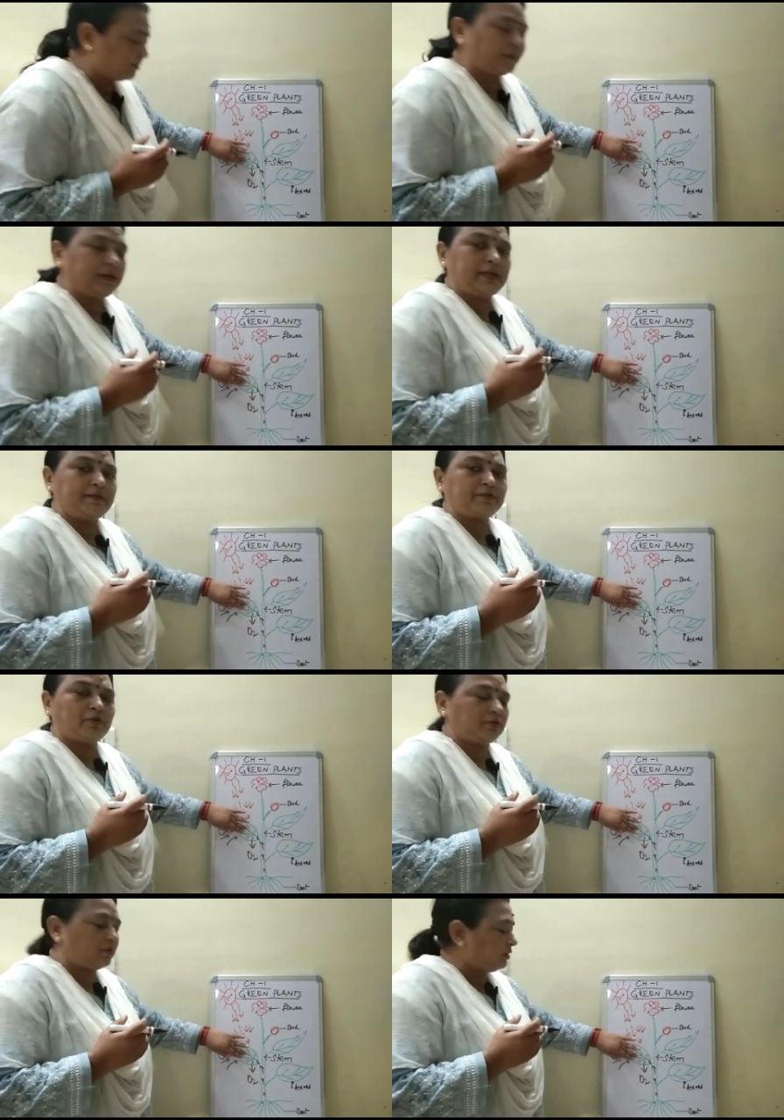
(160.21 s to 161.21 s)
leaves
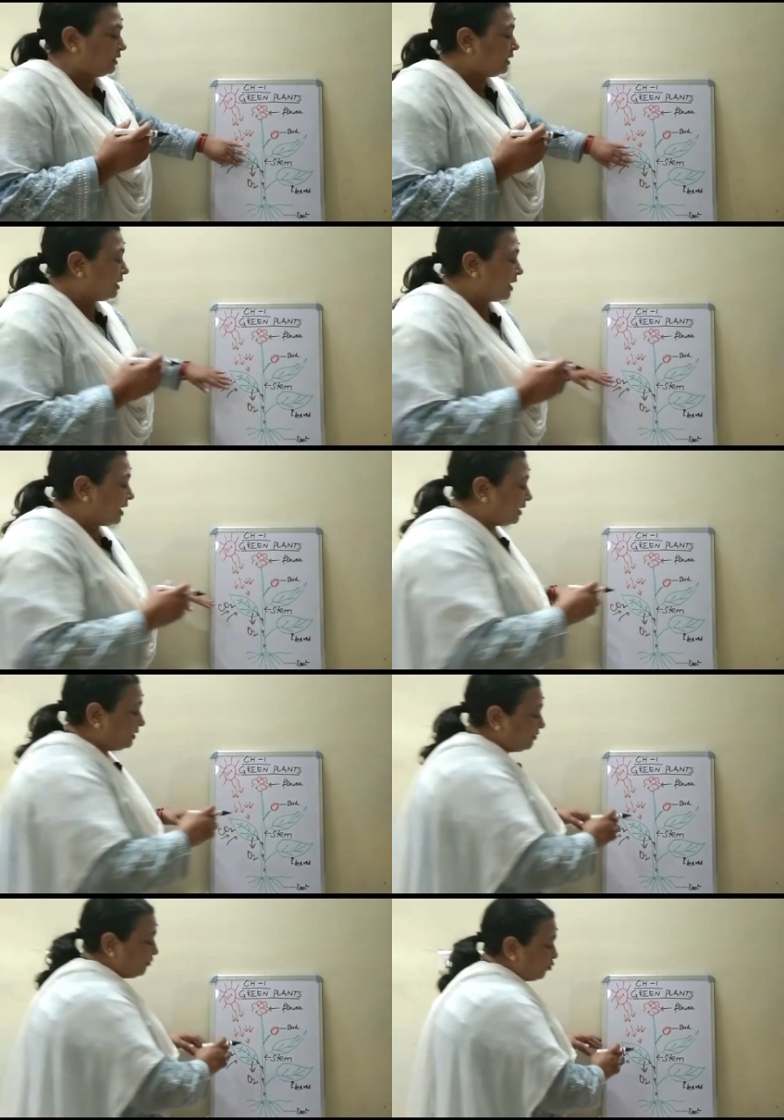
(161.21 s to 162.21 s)
only,
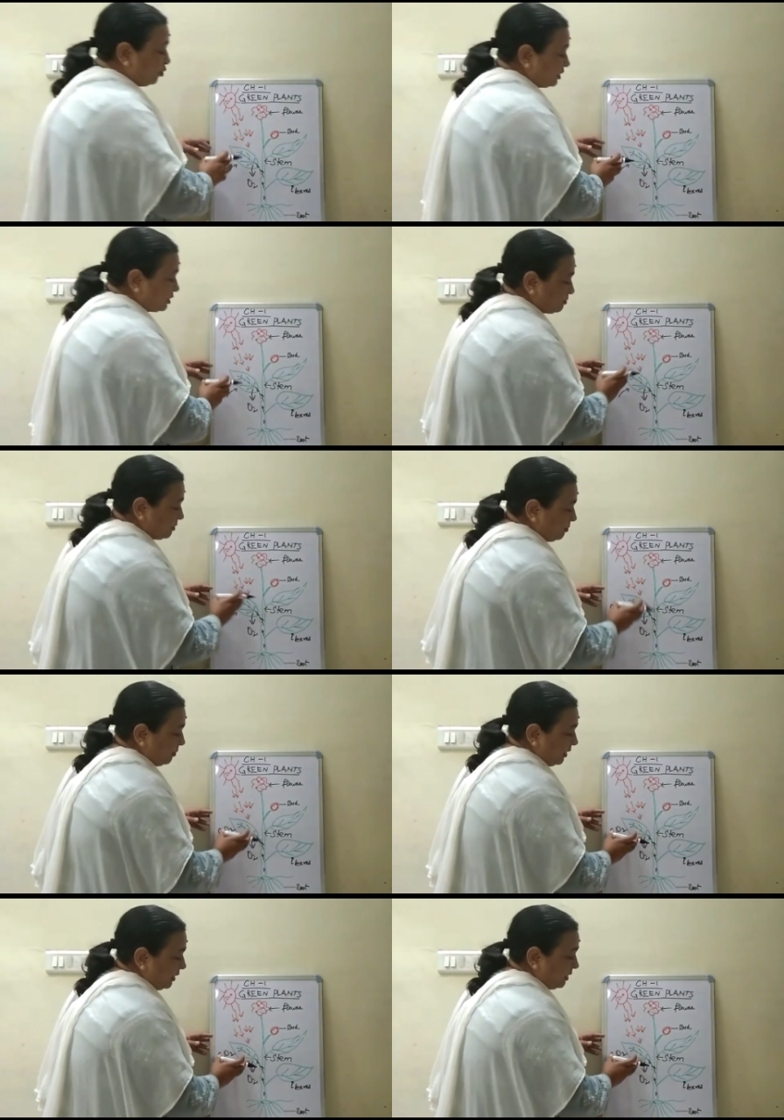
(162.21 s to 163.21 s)
and the food is
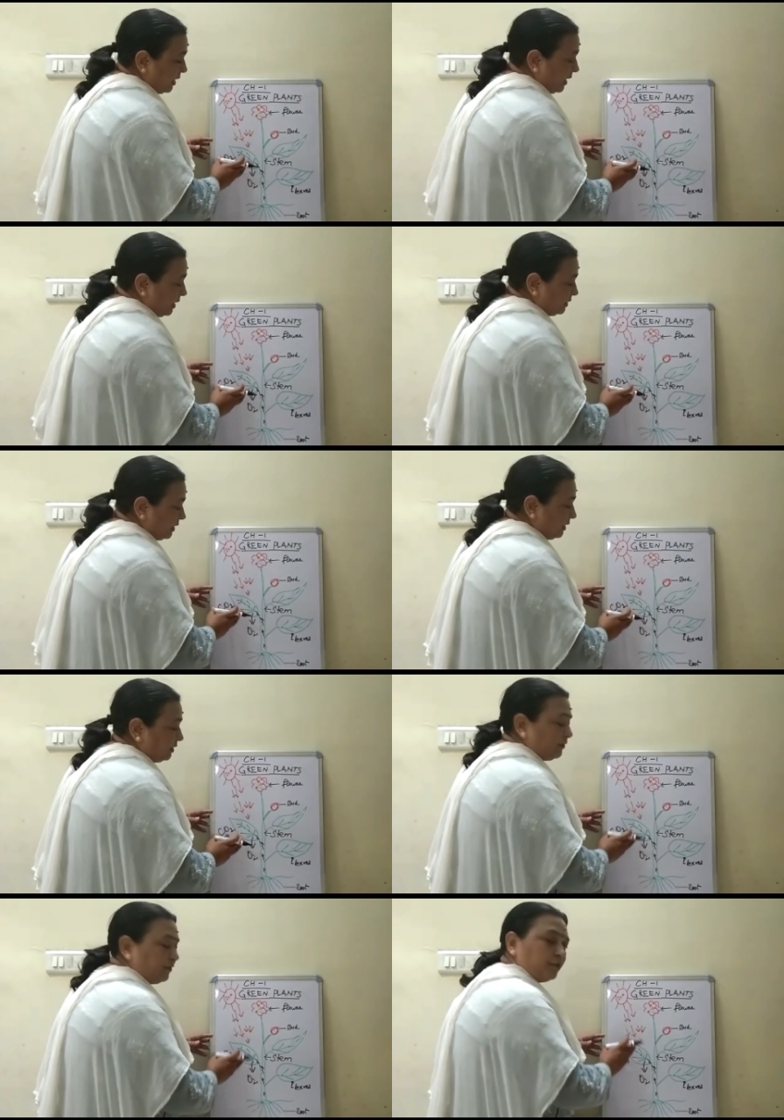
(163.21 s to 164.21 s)
prepared, and
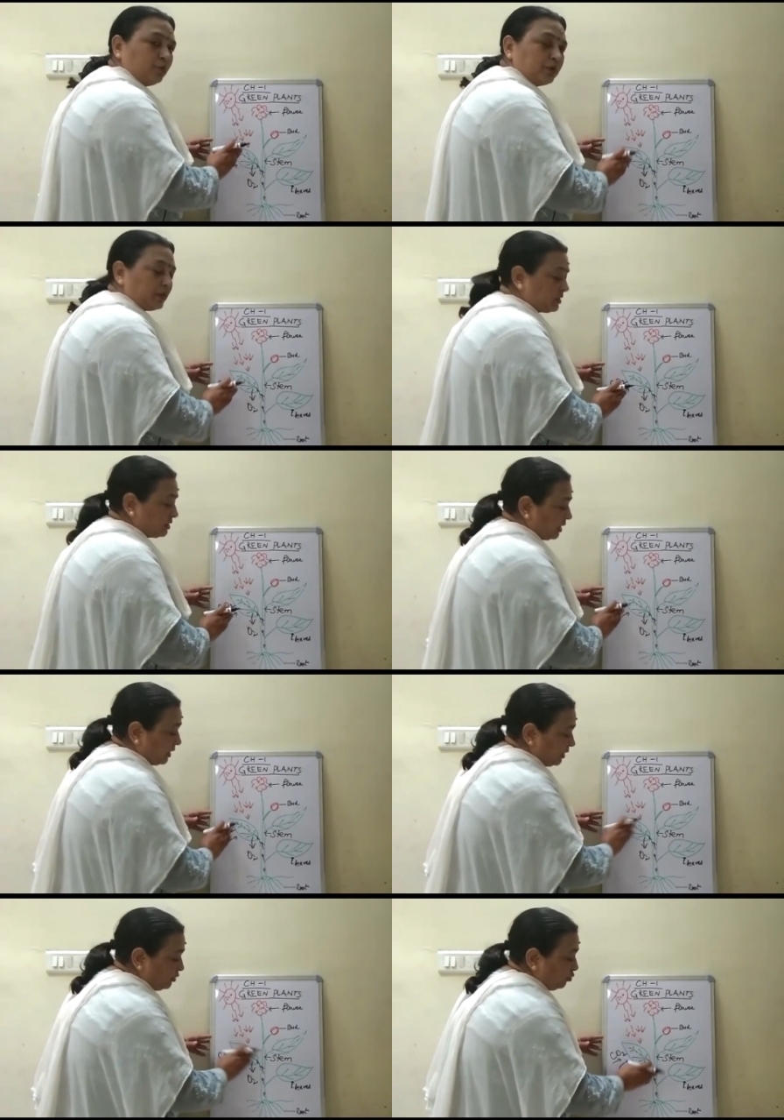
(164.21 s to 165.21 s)
then the food is
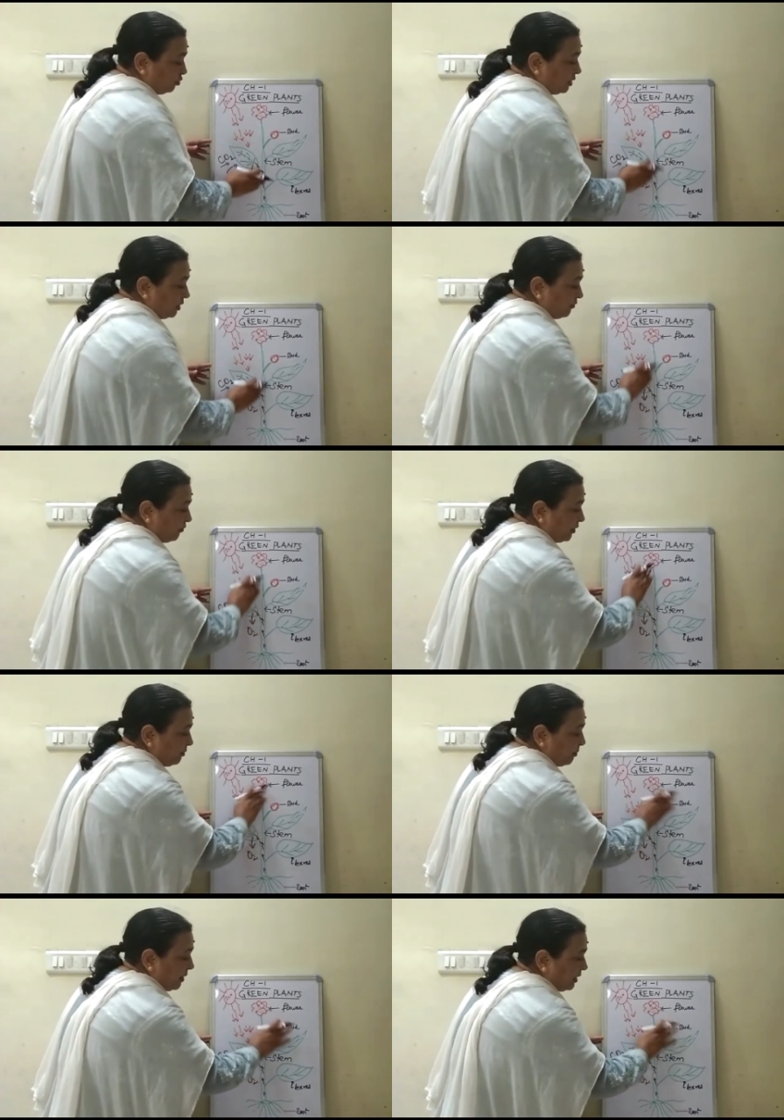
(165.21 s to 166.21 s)
taken to the
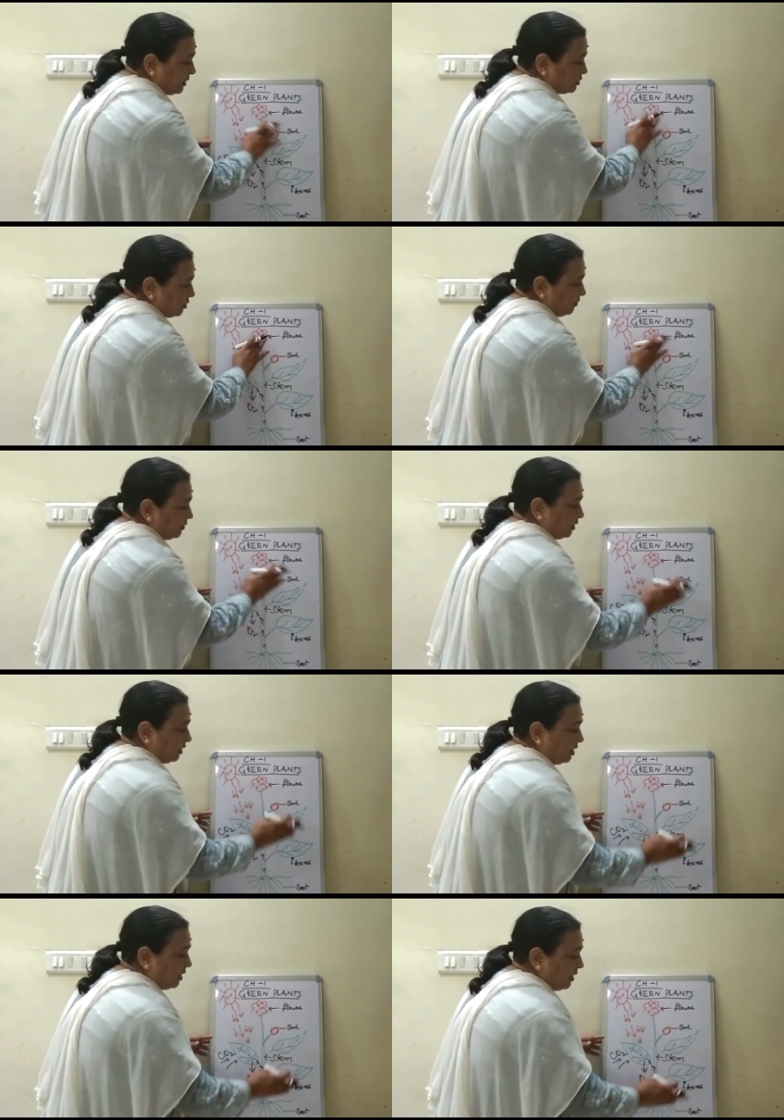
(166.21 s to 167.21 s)
different parts of the